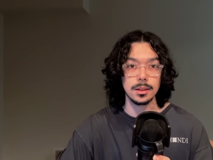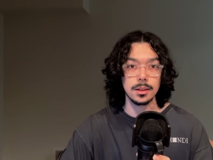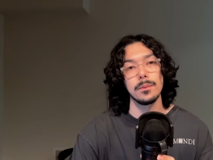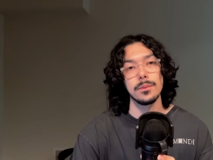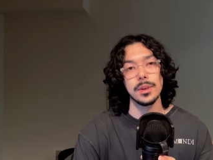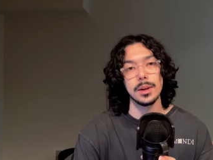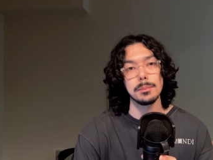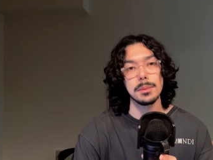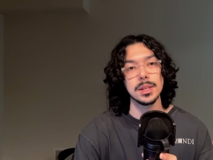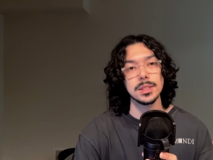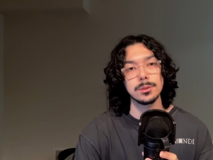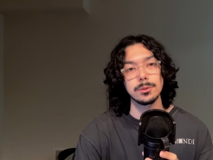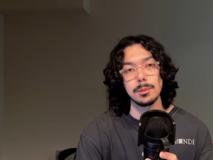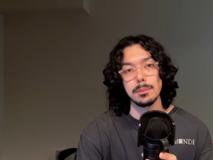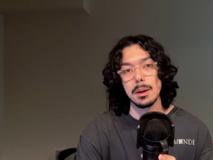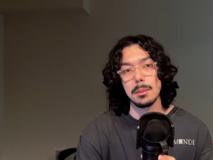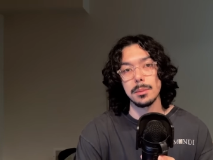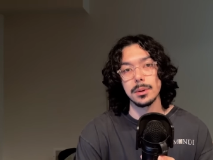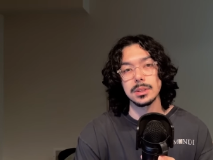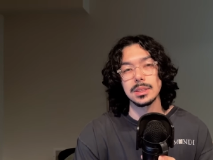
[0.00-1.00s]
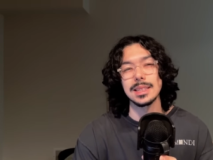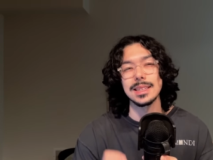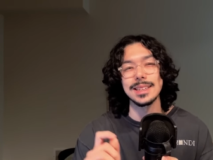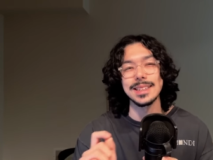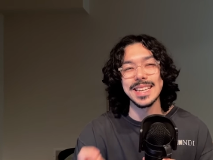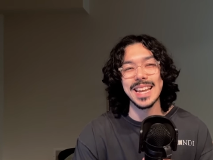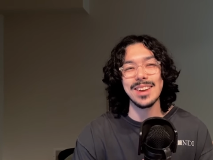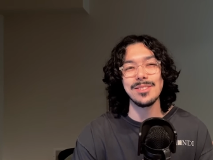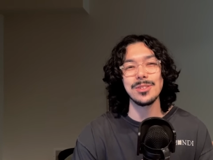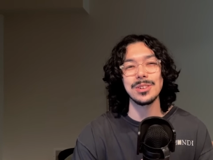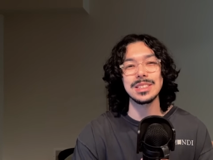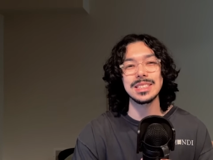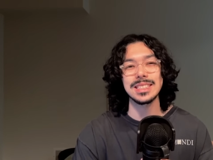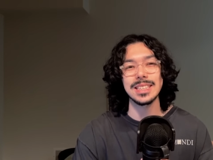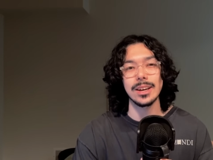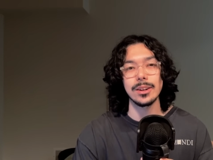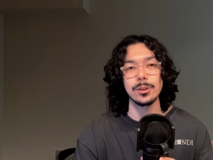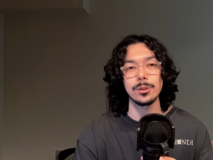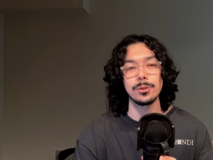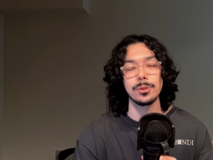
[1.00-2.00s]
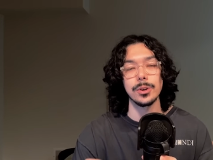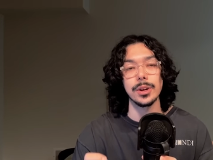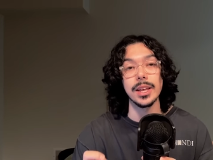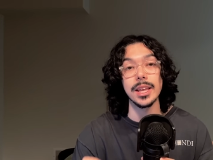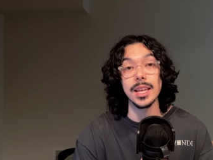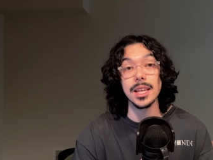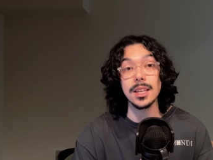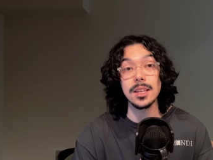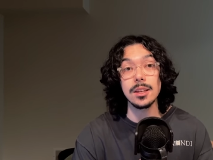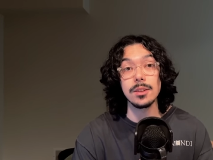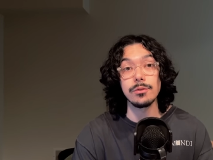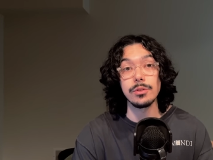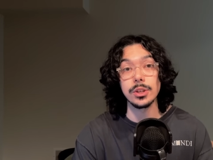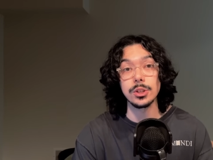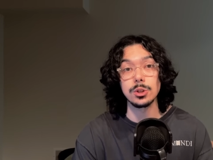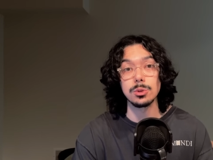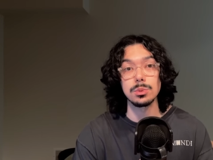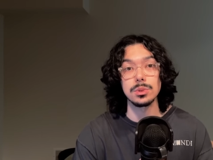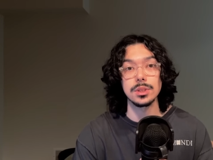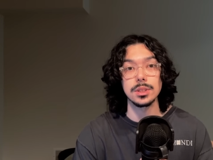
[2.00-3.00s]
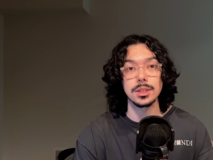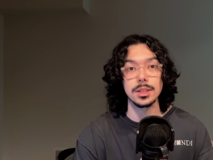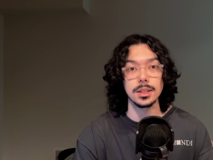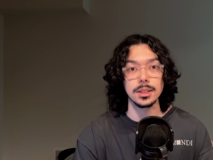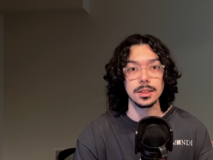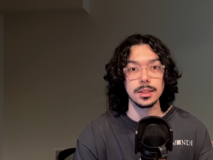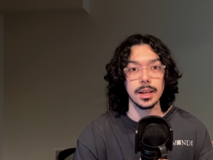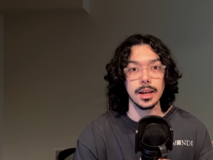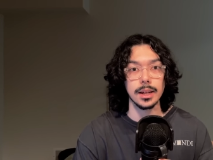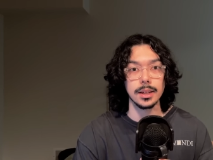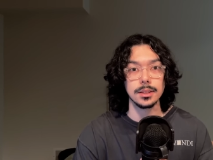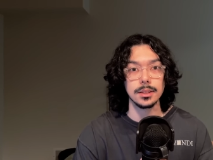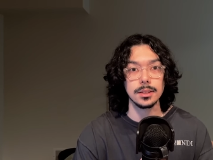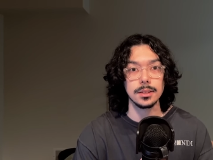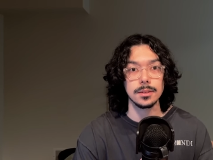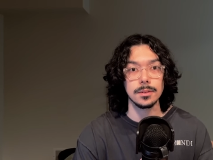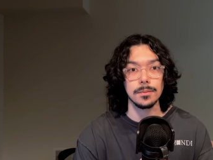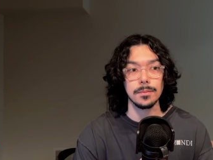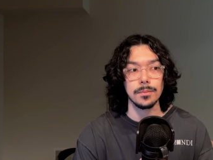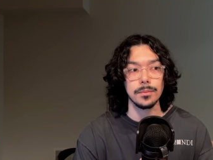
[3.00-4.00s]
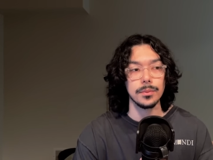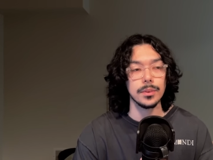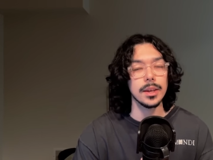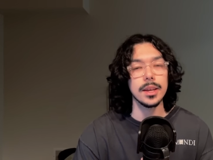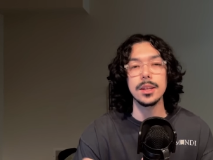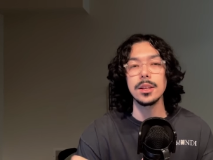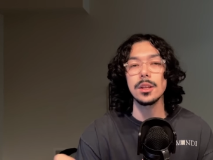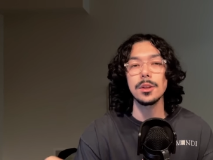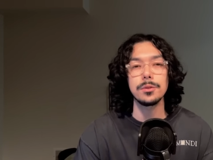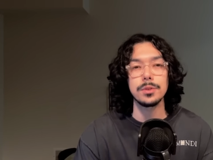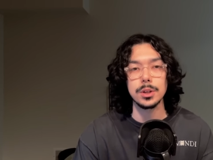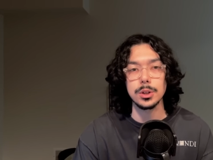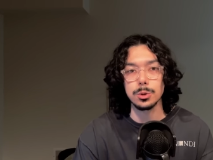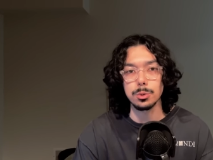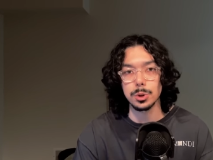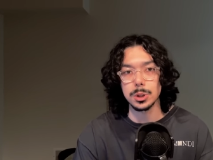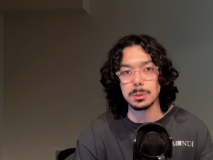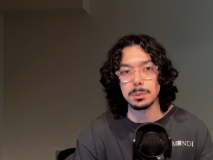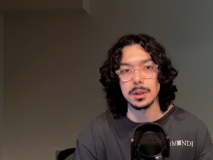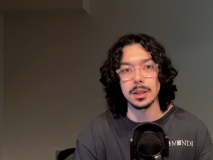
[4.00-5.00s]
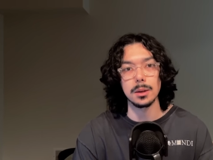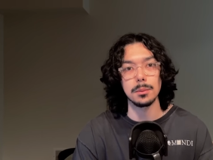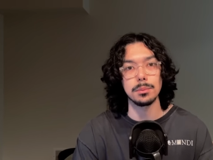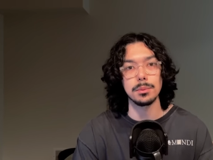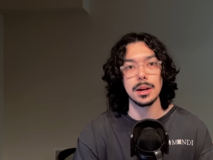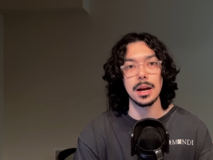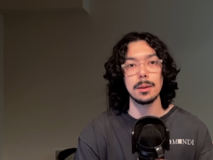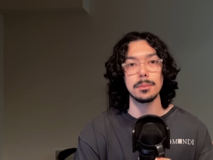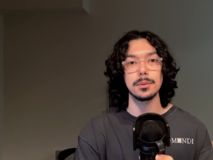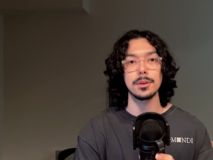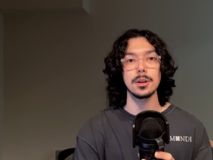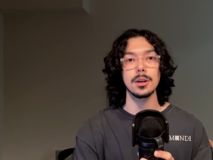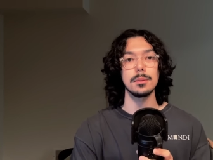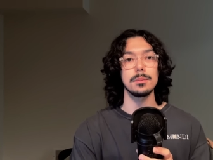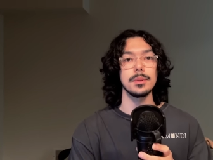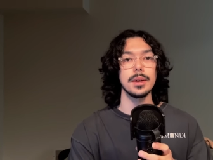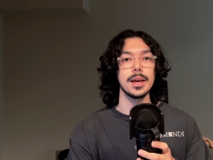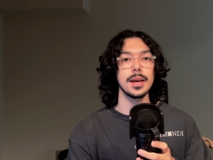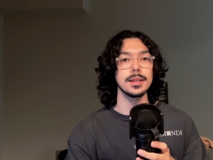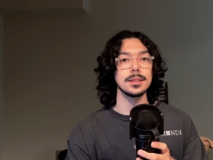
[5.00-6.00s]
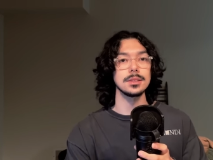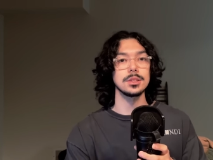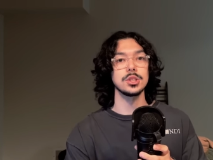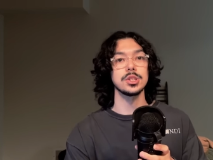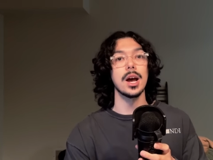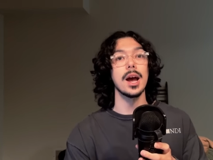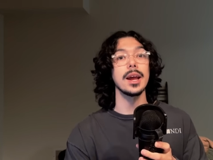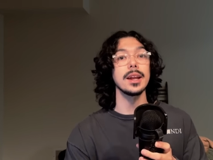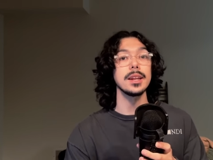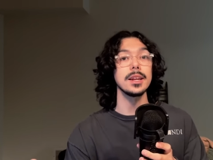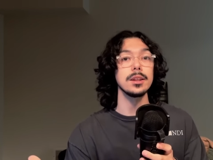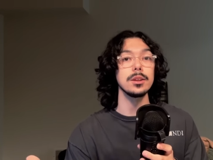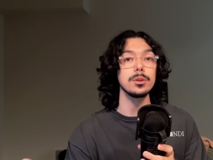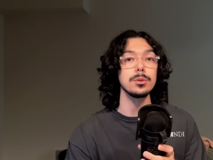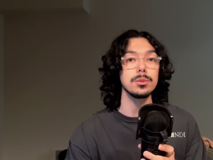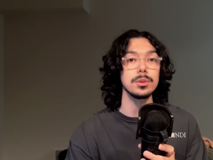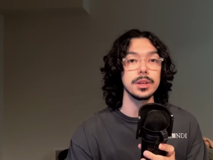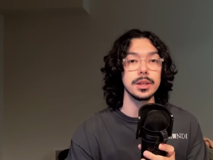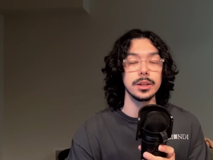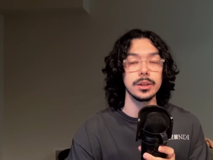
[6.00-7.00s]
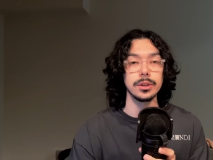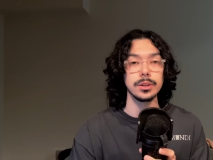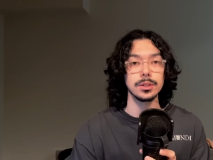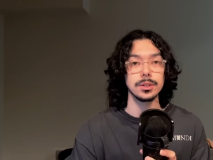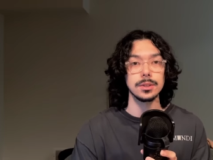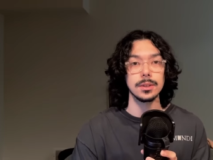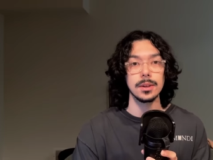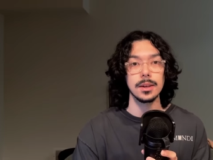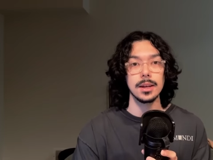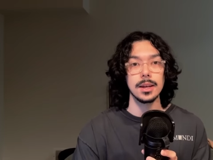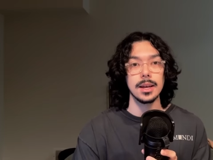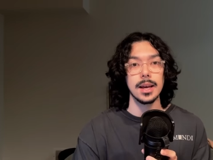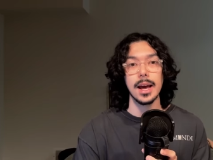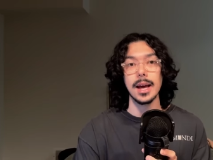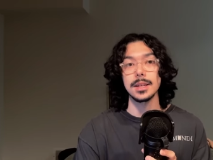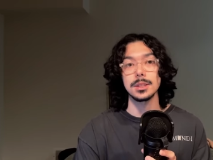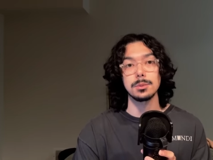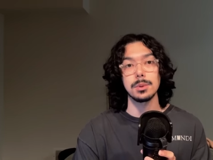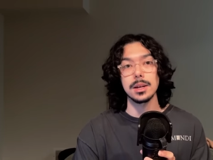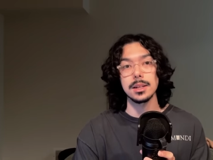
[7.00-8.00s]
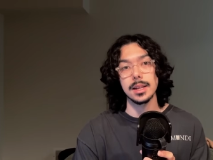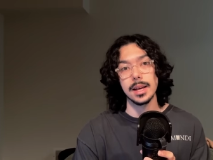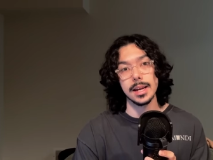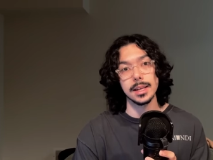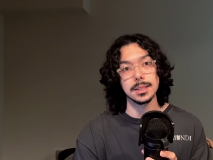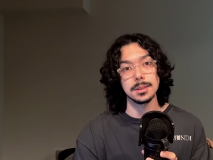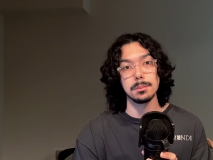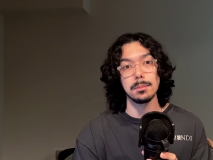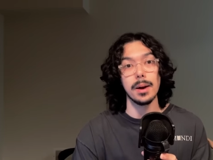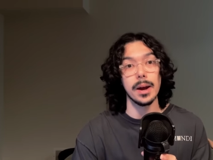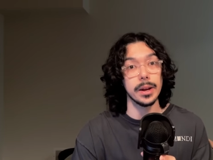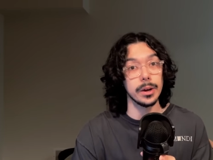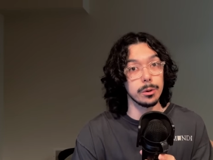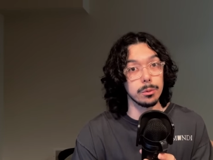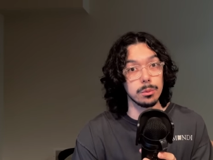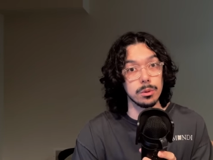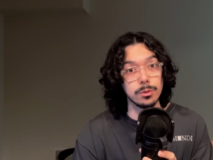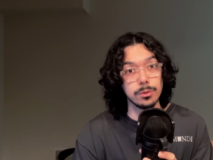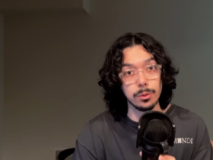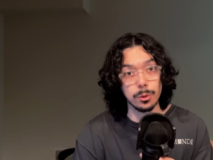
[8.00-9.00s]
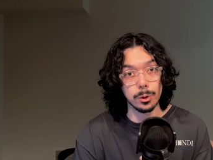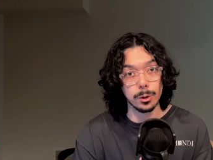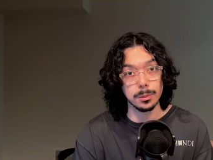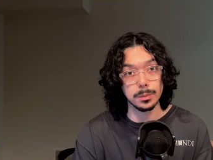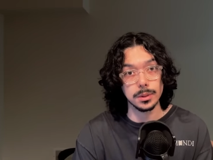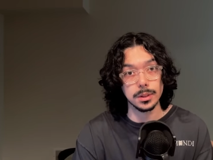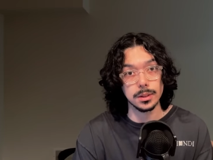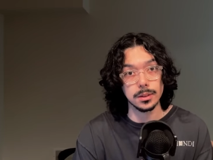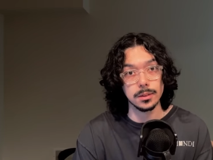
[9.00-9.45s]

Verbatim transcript: They must remember to never settle for individual success, individuals being propped up as shiny new leaders, as well as minor reforms.